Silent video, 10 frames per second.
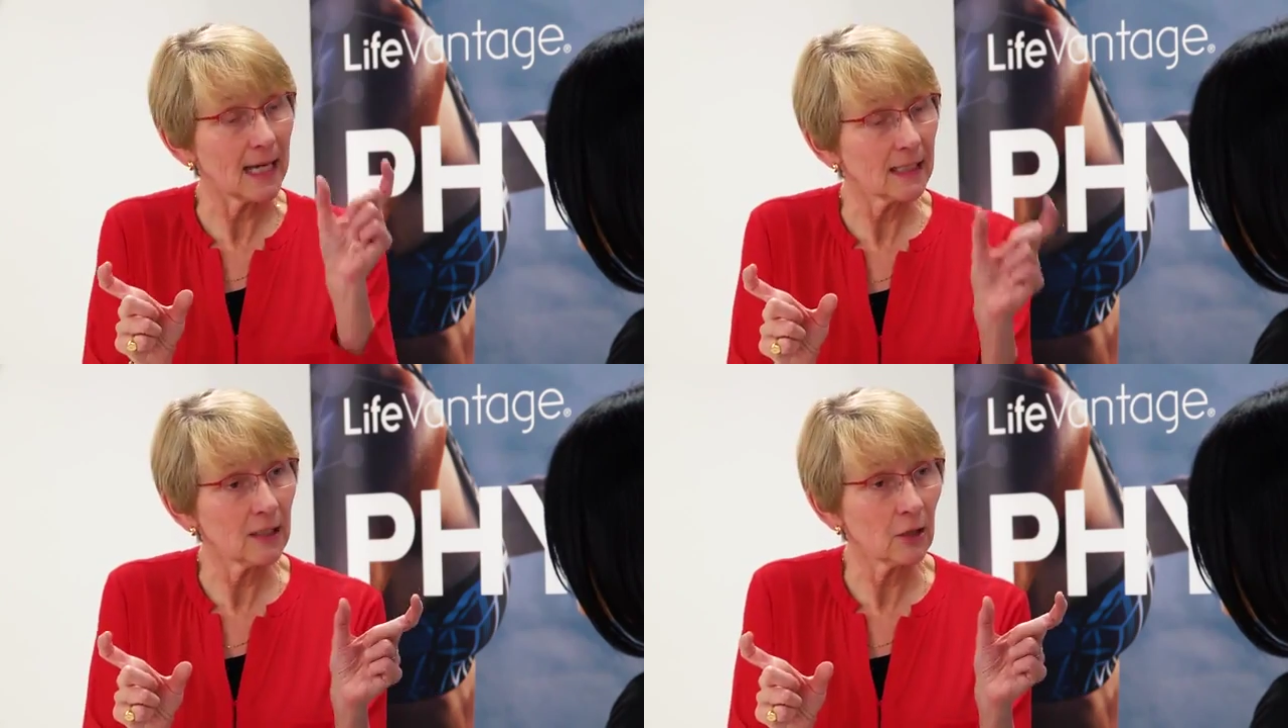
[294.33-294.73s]

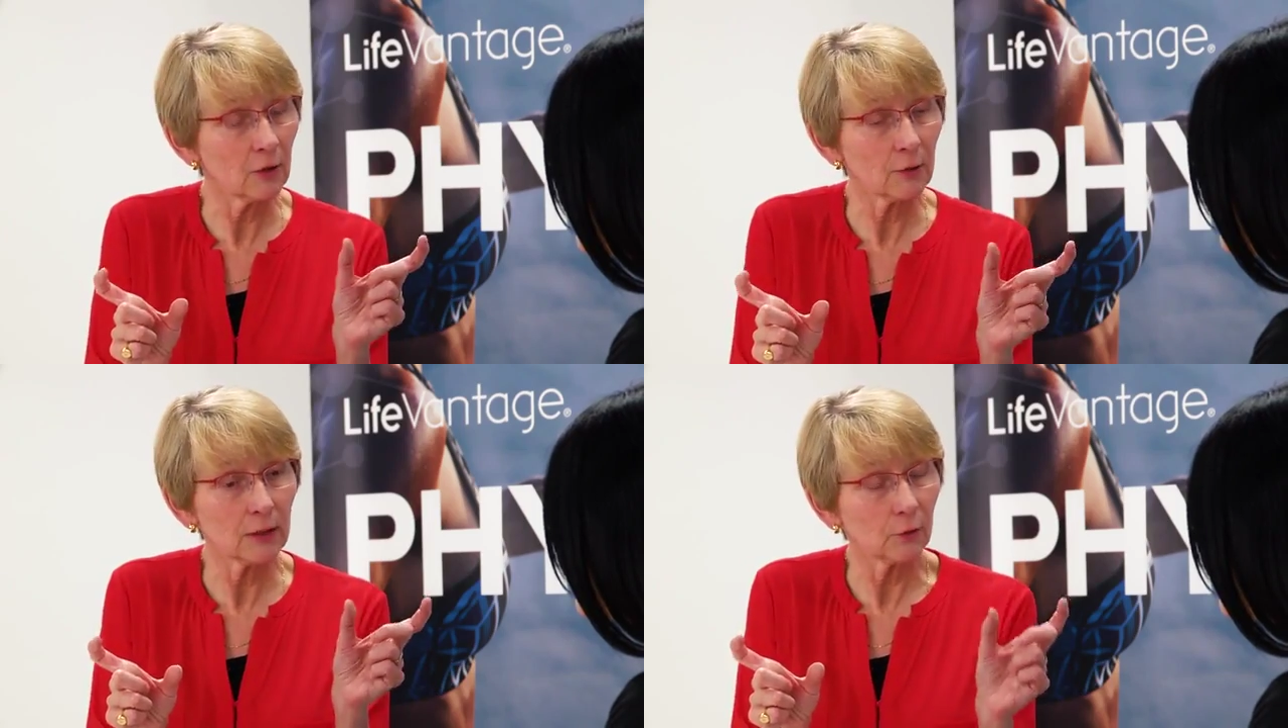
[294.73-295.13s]

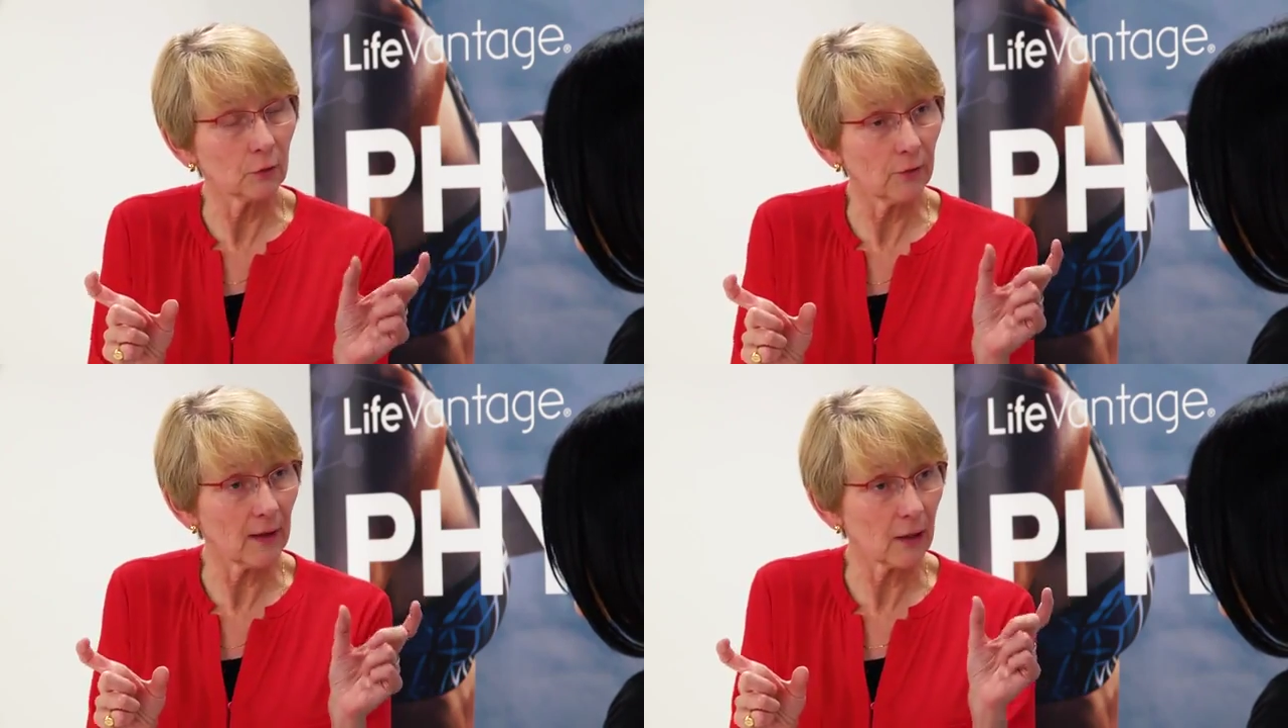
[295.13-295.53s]
1,800 to
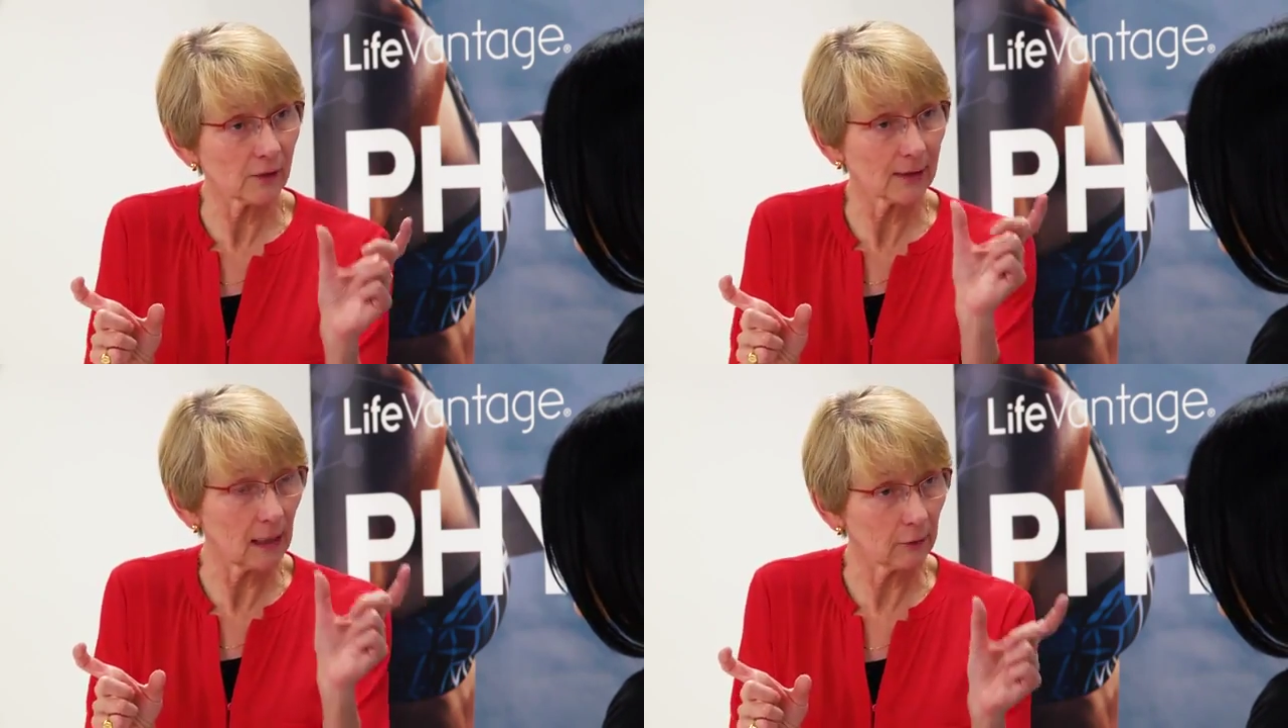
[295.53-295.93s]

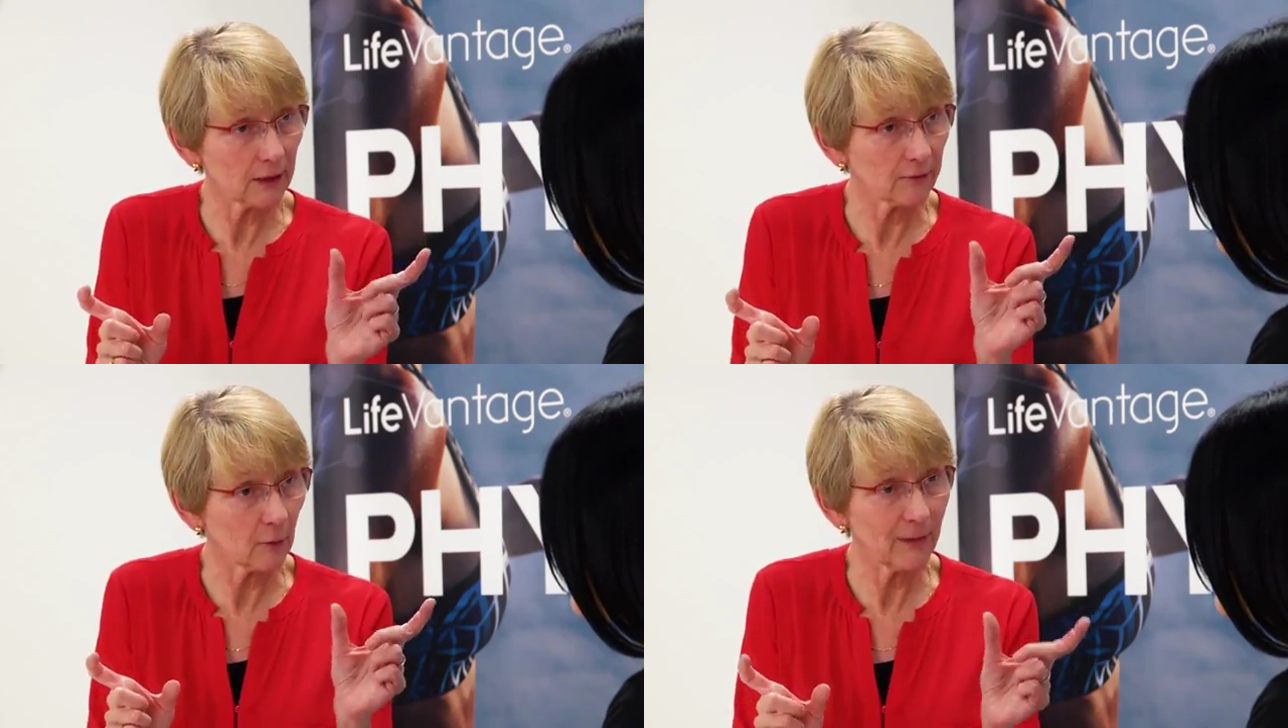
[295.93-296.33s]
2,000
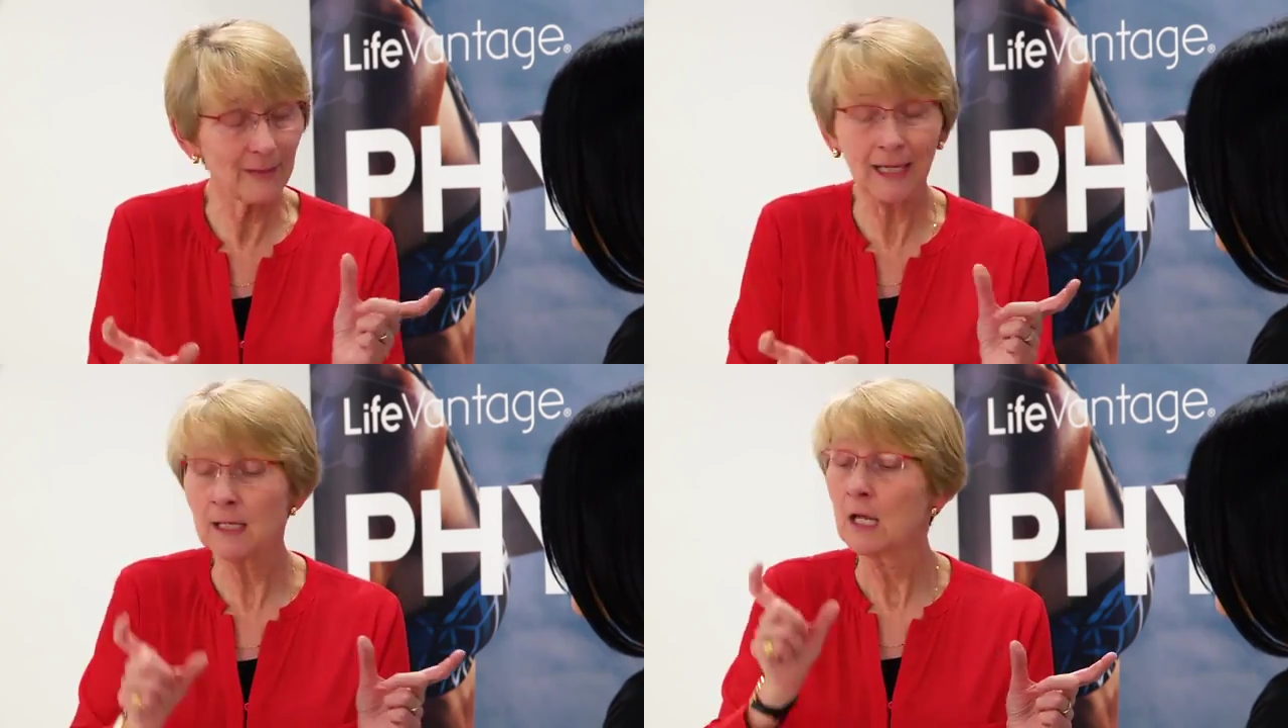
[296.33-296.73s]
calories for
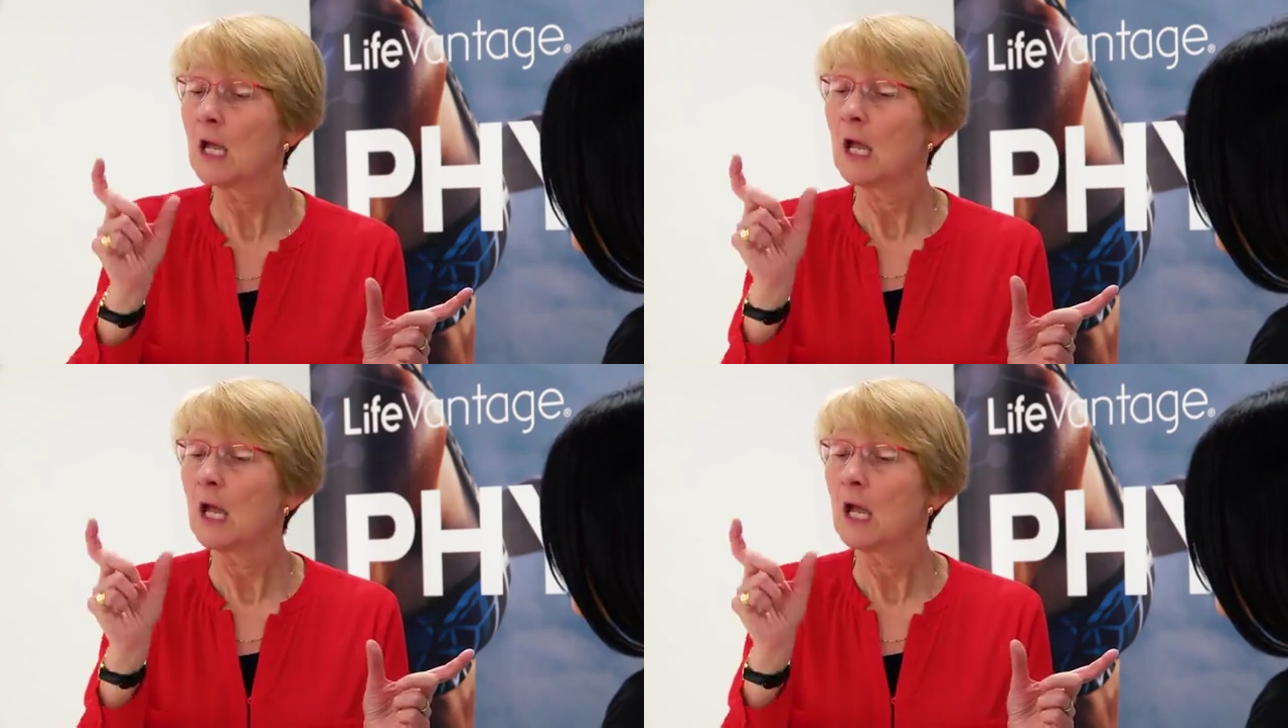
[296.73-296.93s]
women,